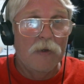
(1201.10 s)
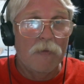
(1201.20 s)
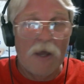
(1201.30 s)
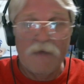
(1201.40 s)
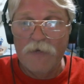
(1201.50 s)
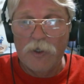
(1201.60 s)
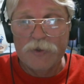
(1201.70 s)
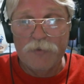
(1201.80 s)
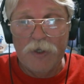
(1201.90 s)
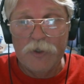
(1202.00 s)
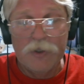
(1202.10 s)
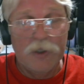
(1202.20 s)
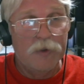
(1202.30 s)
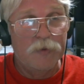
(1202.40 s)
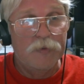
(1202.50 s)
I figure it's better
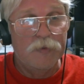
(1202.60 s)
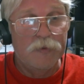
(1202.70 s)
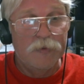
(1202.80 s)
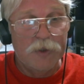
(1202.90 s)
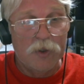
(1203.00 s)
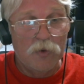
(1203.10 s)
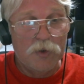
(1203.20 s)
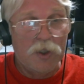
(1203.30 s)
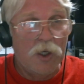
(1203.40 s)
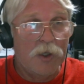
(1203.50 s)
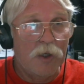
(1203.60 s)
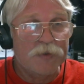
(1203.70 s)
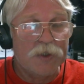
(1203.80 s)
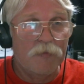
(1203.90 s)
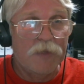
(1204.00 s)
to, you know, cut up
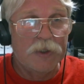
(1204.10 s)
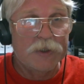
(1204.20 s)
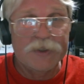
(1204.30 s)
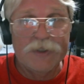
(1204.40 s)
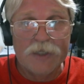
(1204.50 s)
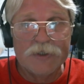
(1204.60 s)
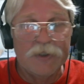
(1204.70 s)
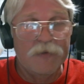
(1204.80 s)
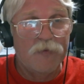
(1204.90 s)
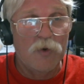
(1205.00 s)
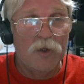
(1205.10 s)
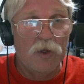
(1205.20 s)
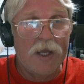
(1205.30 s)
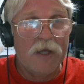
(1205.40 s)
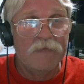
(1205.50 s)
something that's destined for the
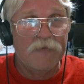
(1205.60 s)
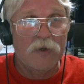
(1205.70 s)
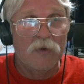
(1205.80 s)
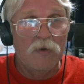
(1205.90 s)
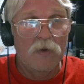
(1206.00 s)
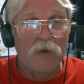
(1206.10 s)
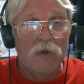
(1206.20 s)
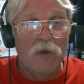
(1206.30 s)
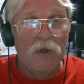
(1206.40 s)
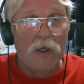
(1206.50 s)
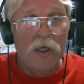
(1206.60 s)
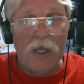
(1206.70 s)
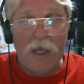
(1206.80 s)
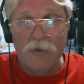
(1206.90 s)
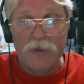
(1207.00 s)
landfill
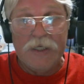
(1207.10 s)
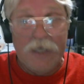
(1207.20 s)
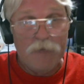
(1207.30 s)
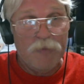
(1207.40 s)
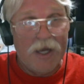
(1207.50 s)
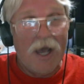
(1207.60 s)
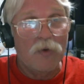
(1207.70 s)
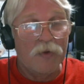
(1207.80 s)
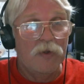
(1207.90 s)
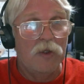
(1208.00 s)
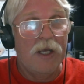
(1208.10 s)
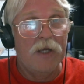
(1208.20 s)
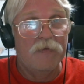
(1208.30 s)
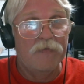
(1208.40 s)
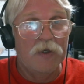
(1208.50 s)
and keep it out of the
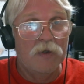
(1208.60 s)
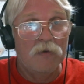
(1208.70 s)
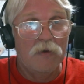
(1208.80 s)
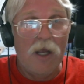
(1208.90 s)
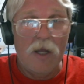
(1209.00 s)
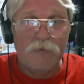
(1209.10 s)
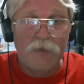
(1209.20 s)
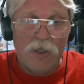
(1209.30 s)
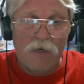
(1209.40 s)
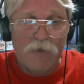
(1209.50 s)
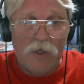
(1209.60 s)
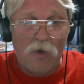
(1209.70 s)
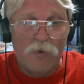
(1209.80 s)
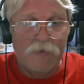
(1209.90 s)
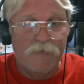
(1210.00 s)
landfill. And you never
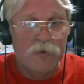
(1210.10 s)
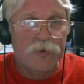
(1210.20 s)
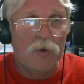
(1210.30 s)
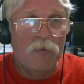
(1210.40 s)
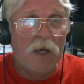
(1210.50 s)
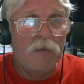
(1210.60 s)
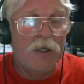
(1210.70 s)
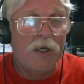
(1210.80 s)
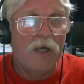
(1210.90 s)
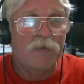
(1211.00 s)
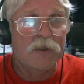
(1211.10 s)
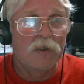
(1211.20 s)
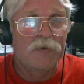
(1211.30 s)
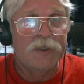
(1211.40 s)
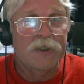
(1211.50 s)
know, your first one might be an
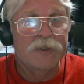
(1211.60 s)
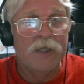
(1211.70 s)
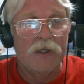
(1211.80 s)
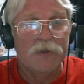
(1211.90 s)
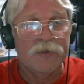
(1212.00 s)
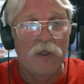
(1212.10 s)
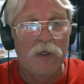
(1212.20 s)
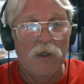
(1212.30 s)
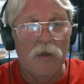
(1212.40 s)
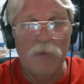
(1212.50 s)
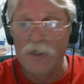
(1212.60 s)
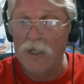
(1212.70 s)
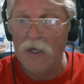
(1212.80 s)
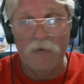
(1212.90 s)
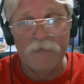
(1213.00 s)
absolute success. But
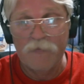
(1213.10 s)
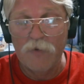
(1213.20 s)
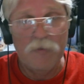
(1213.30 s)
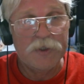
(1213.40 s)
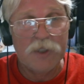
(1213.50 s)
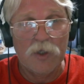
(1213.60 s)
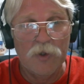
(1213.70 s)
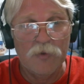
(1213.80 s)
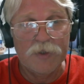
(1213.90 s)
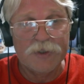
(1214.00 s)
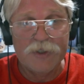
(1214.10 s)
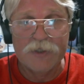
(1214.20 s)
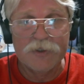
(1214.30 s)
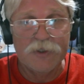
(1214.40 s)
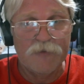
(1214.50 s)
yeah, free material that's
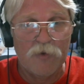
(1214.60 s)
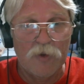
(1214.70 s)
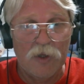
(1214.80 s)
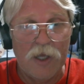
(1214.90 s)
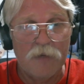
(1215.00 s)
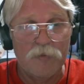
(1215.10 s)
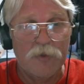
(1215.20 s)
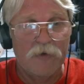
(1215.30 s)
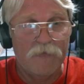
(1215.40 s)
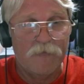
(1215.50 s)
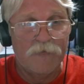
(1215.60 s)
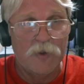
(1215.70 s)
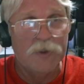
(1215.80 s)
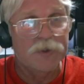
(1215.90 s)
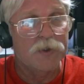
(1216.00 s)
destined for the
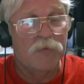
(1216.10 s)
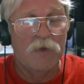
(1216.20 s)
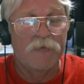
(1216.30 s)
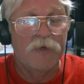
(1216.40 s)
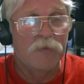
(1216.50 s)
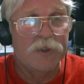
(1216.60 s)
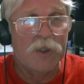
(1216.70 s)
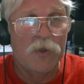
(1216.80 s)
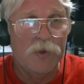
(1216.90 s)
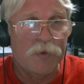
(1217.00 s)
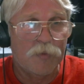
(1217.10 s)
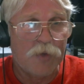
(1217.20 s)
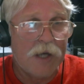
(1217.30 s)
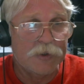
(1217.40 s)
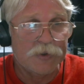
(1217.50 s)
landfill is the perfect material to
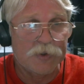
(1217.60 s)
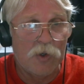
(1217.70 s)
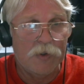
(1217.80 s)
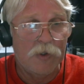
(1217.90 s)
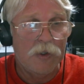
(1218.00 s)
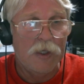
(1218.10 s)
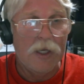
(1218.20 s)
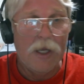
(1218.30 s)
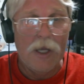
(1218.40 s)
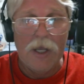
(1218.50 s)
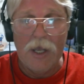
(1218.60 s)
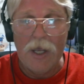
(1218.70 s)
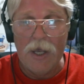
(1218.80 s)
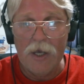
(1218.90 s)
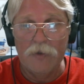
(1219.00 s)
practice on.
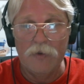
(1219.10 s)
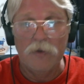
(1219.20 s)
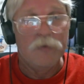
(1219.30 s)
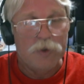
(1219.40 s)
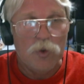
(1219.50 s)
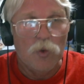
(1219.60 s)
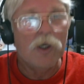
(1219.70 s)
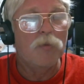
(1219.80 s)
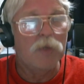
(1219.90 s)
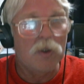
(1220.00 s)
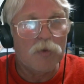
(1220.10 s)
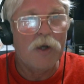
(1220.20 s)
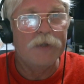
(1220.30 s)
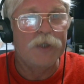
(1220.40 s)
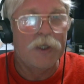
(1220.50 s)
And do a couple of
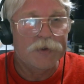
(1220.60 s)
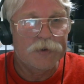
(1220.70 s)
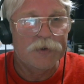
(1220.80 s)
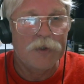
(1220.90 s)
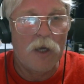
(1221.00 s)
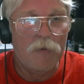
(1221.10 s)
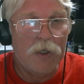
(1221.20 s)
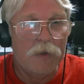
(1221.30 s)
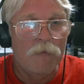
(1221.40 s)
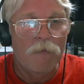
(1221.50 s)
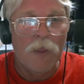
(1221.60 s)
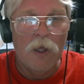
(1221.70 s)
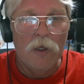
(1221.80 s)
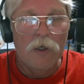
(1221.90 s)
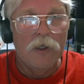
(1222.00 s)
projects. I mean,
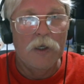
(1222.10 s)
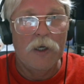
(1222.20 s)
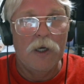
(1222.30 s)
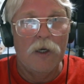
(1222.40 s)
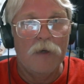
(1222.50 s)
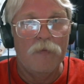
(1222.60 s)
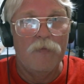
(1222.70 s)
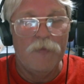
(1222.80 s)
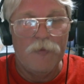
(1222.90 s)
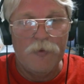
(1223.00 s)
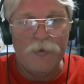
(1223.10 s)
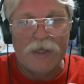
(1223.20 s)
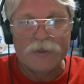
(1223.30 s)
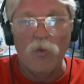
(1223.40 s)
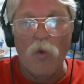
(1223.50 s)
um,
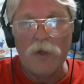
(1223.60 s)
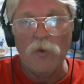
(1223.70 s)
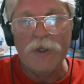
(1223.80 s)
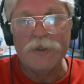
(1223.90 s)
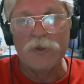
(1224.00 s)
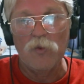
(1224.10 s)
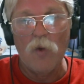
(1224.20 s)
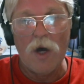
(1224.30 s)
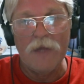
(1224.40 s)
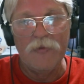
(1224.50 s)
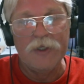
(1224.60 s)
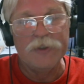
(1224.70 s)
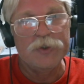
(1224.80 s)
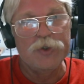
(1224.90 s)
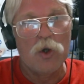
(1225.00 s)
that's one reason why
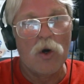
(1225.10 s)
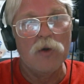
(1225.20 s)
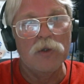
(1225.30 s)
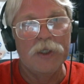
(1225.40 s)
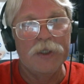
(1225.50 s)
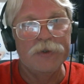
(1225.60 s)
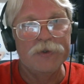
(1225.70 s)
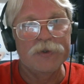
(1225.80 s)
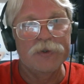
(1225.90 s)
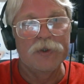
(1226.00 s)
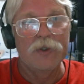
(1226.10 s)
these jar lids